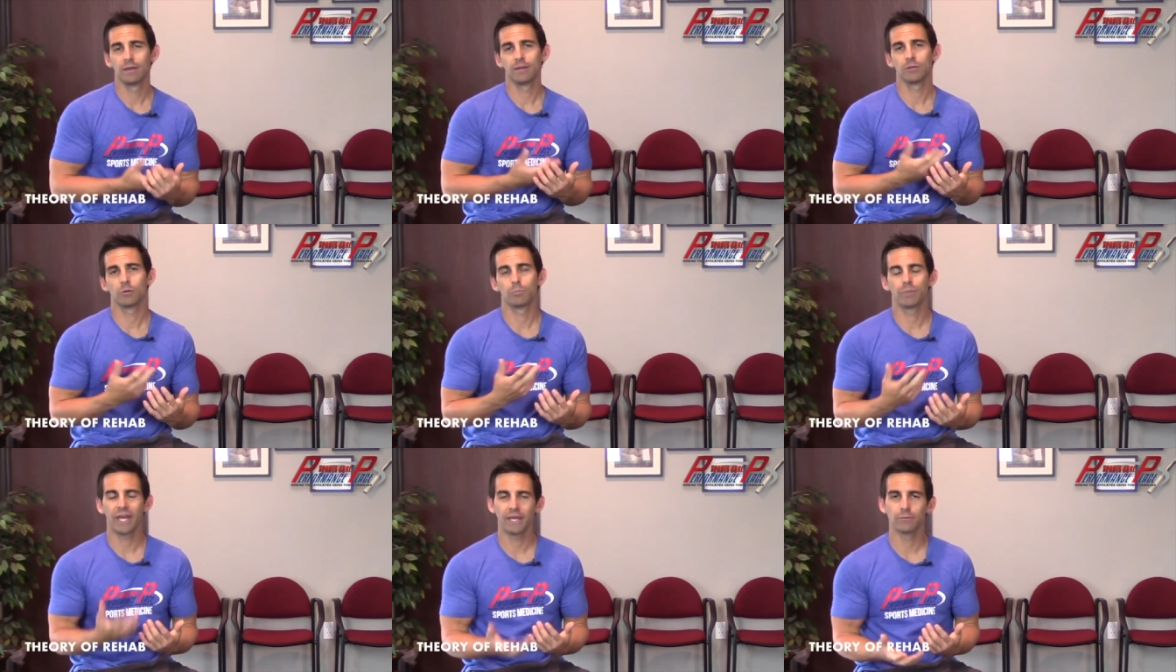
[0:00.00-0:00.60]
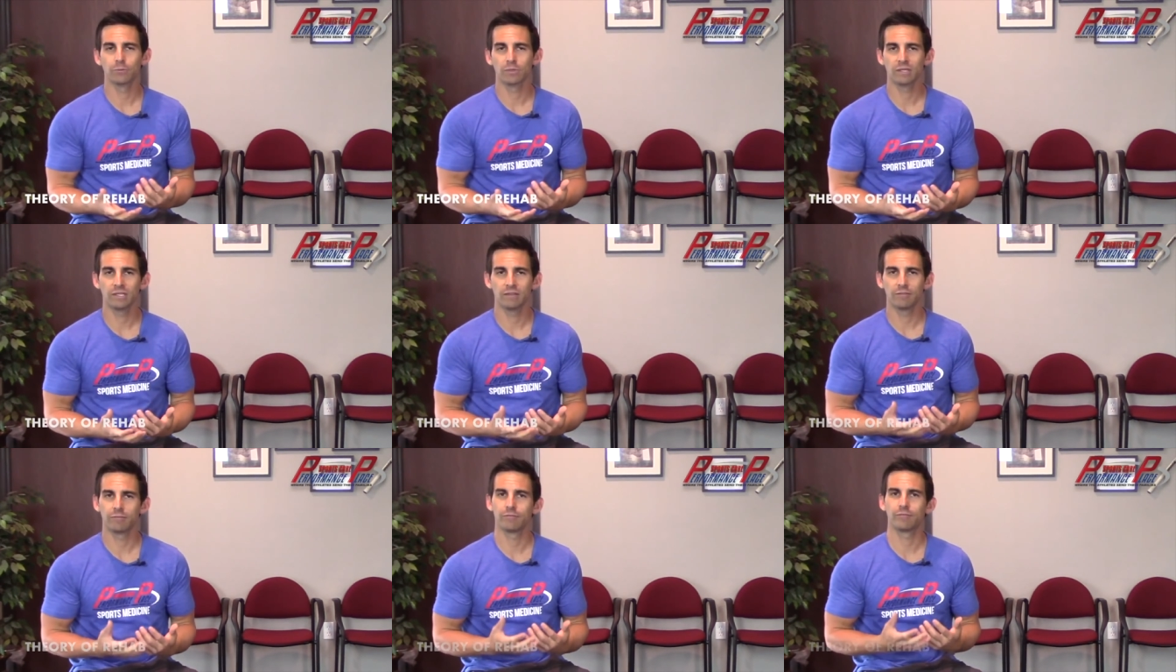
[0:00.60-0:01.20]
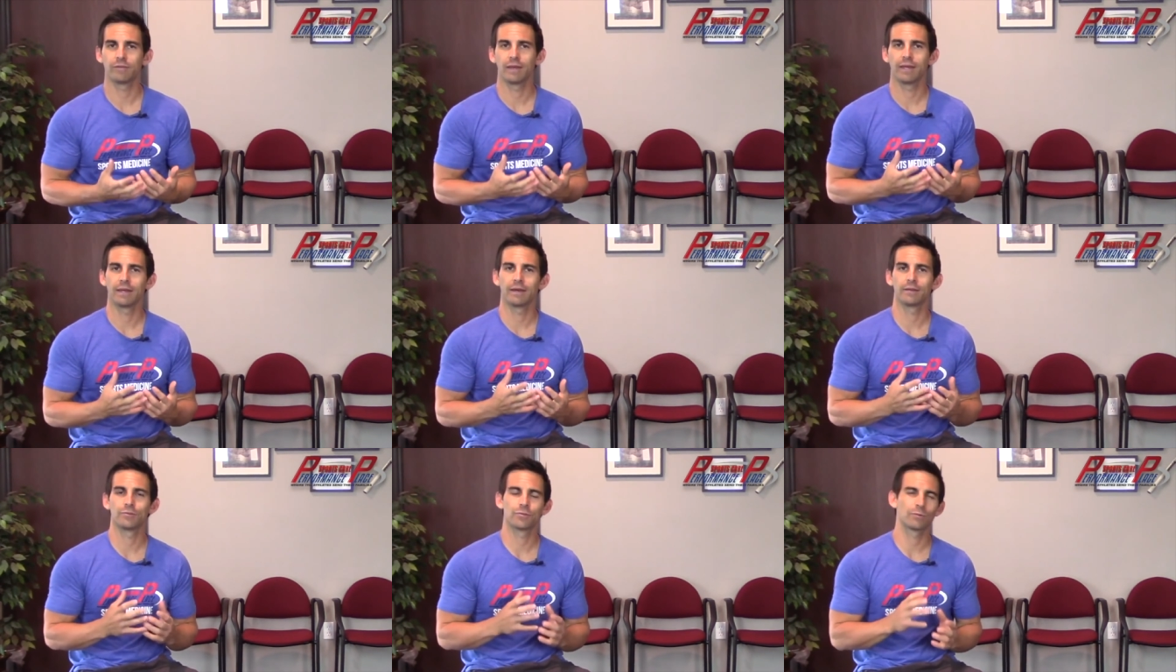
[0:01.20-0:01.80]
you know pain relief
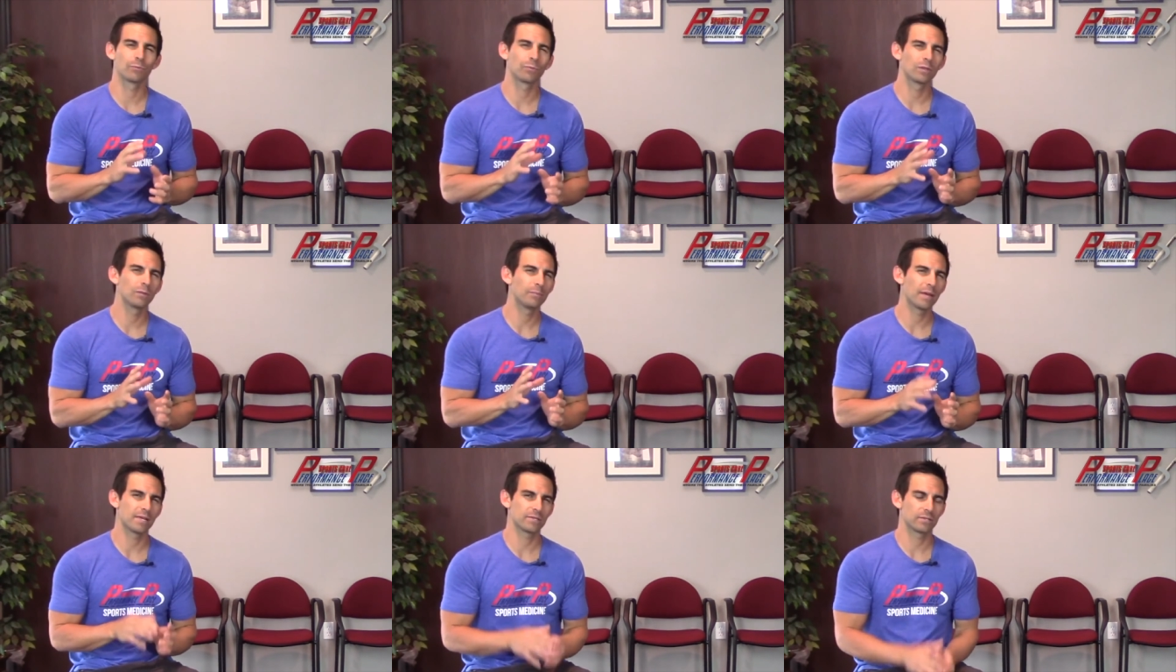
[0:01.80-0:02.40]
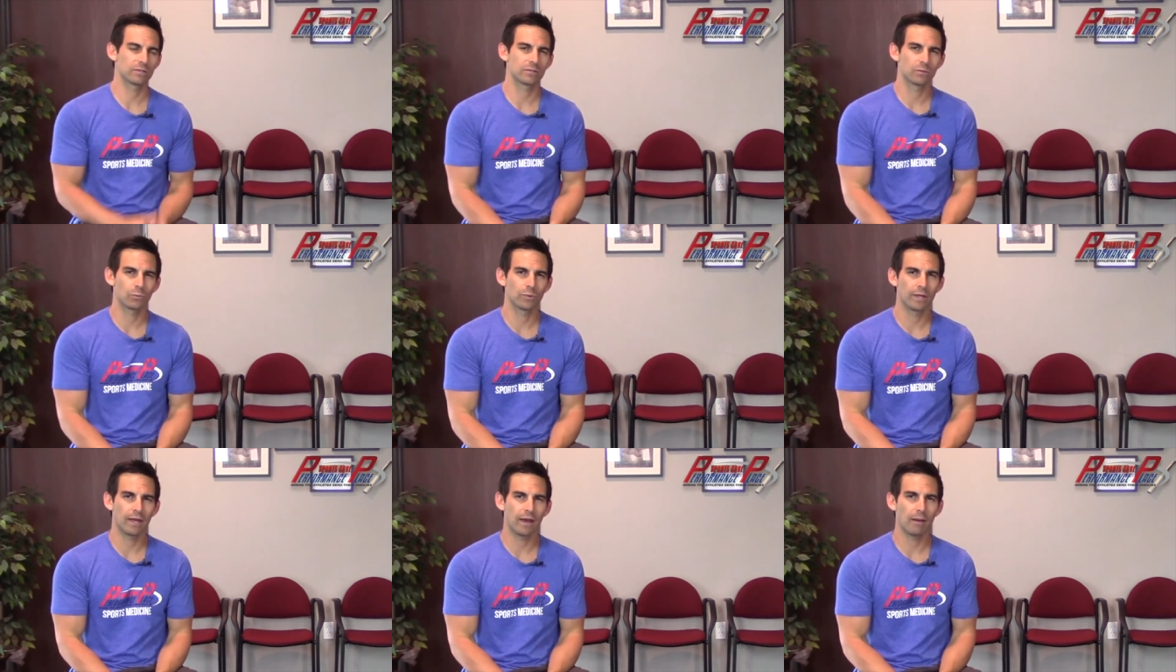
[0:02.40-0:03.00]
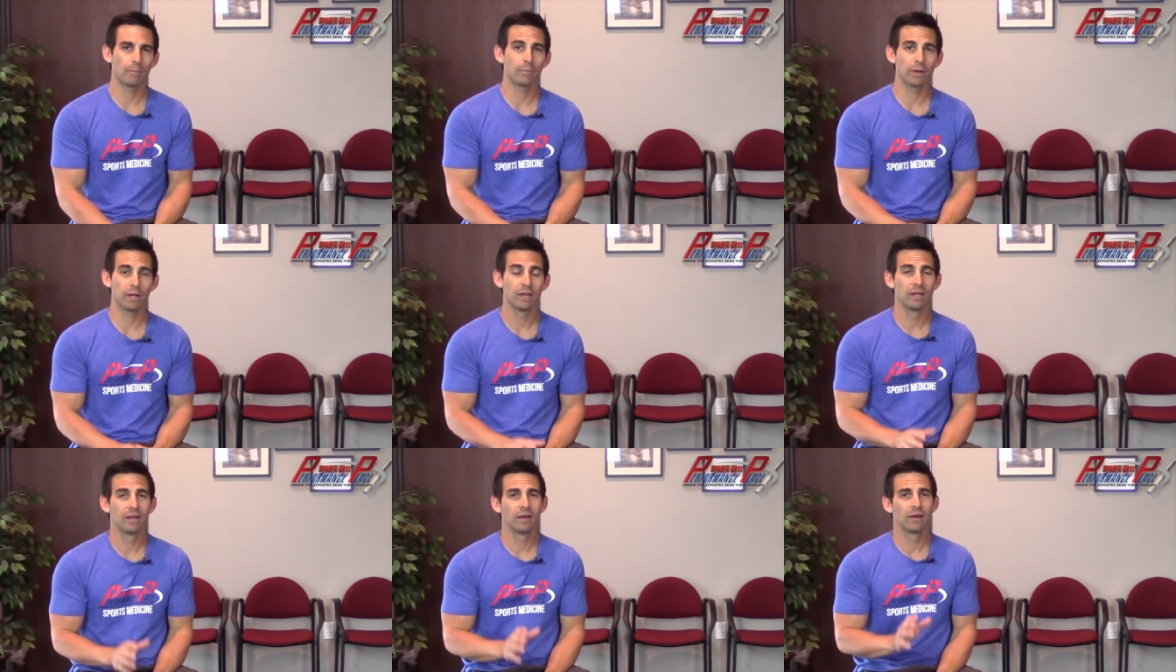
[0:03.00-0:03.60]
and some really basics of rehab,
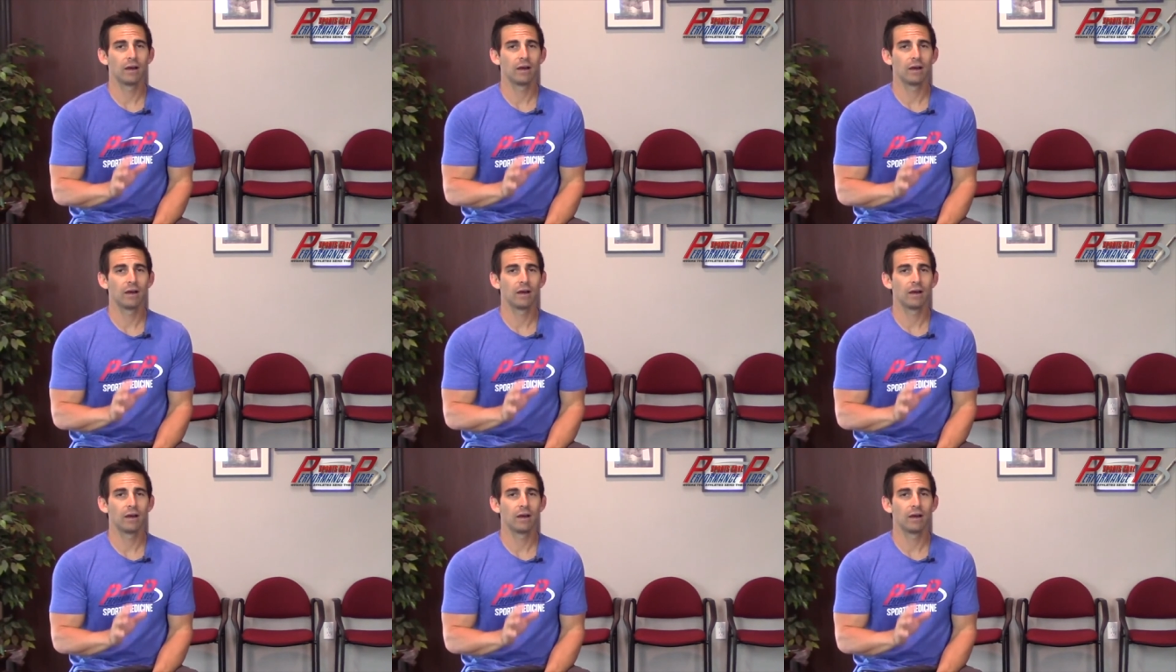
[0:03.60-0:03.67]
but